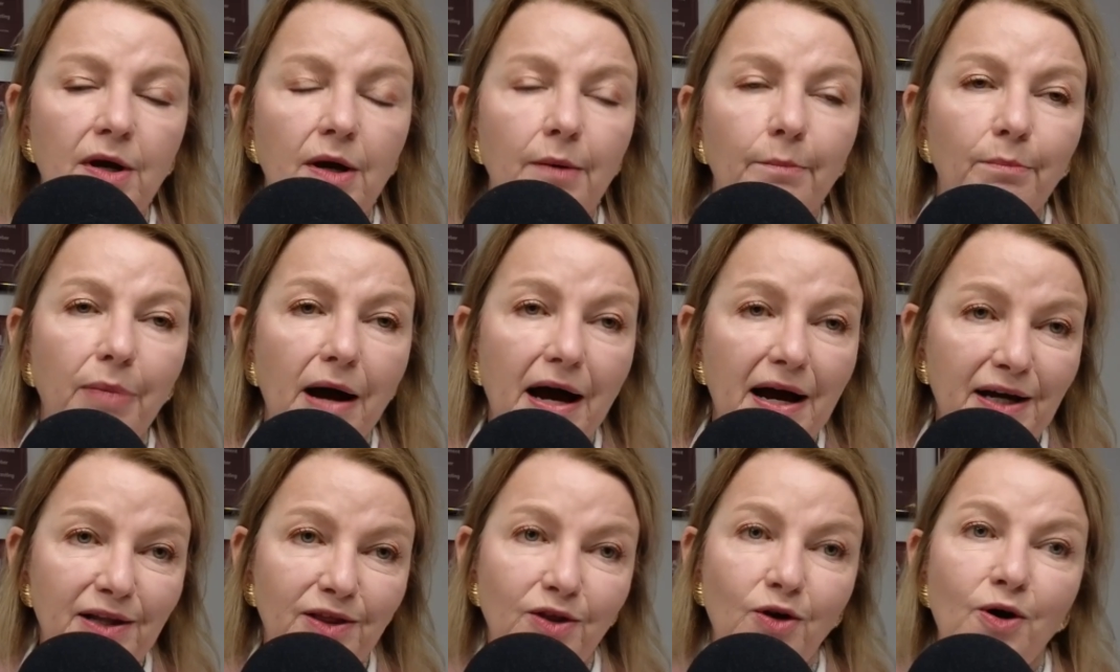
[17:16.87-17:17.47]

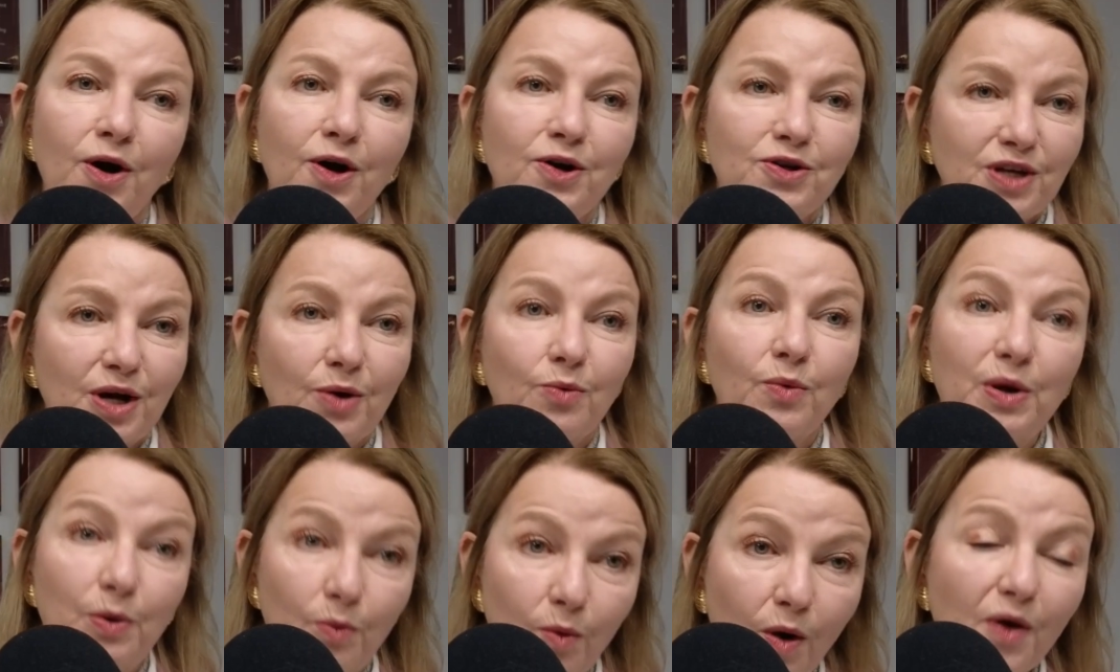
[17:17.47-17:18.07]
By and large,
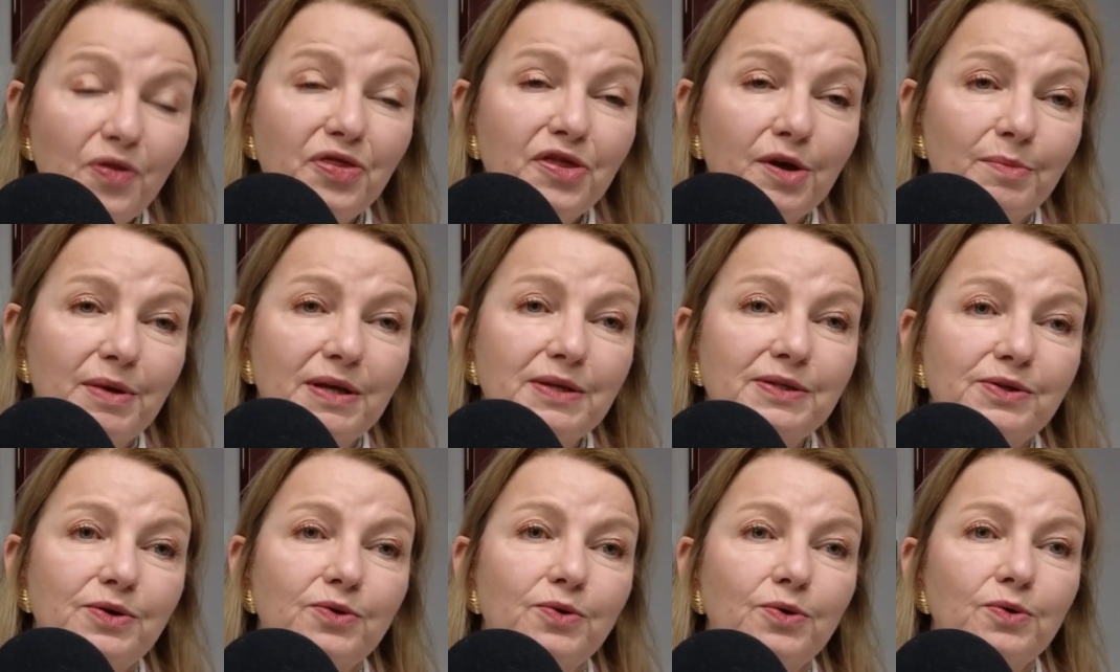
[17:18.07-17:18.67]
we want them at
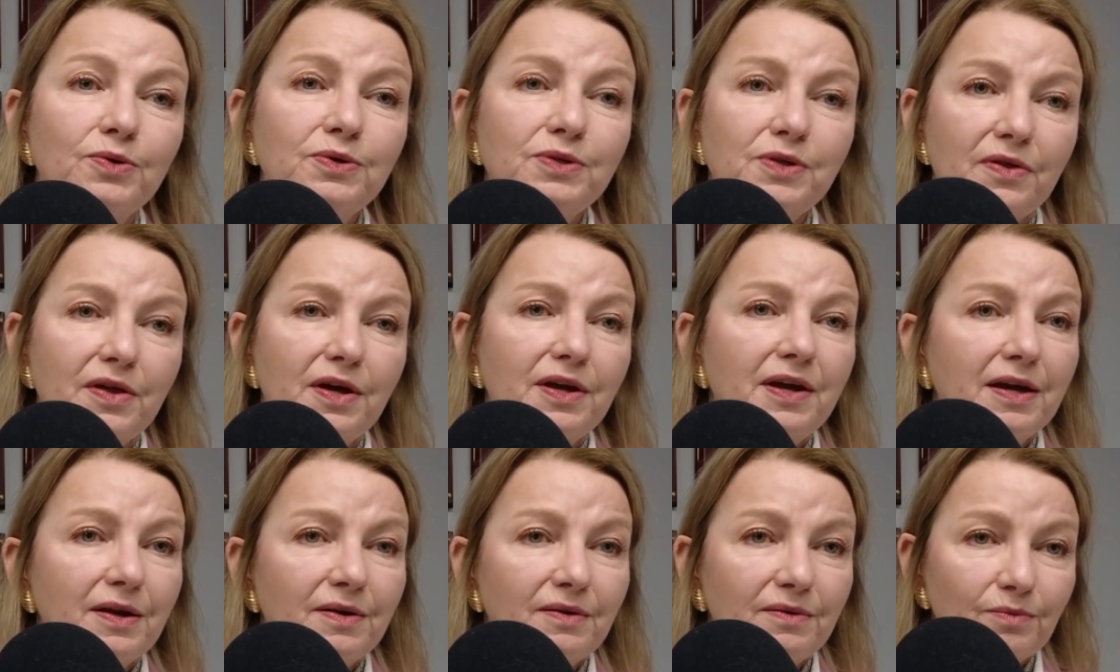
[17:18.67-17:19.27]
school so they
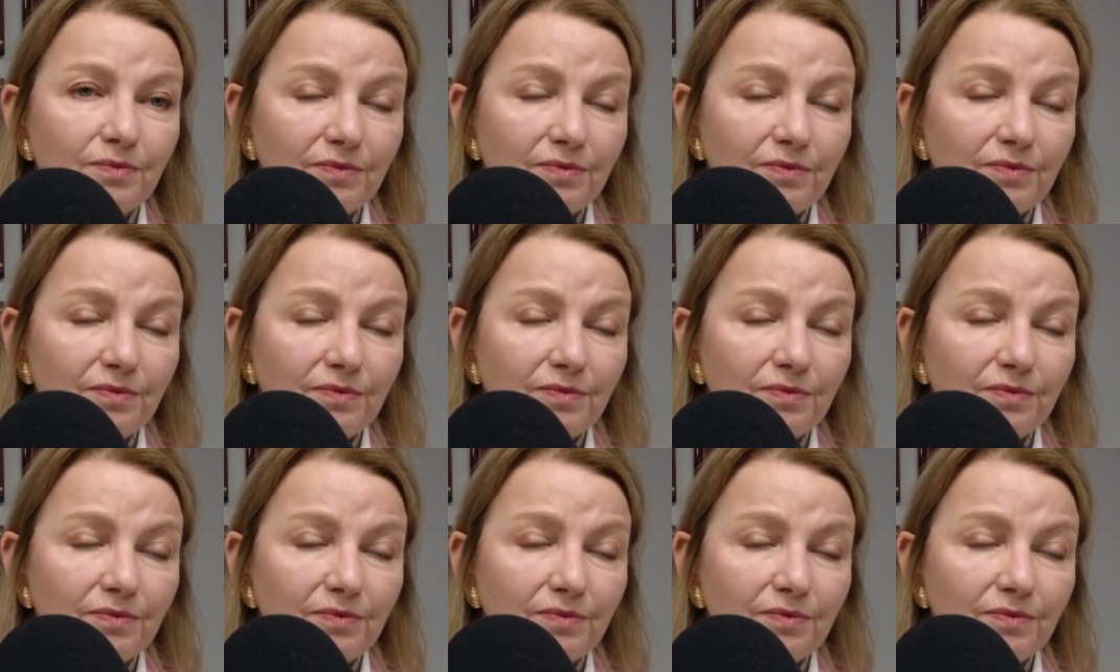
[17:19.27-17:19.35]
can,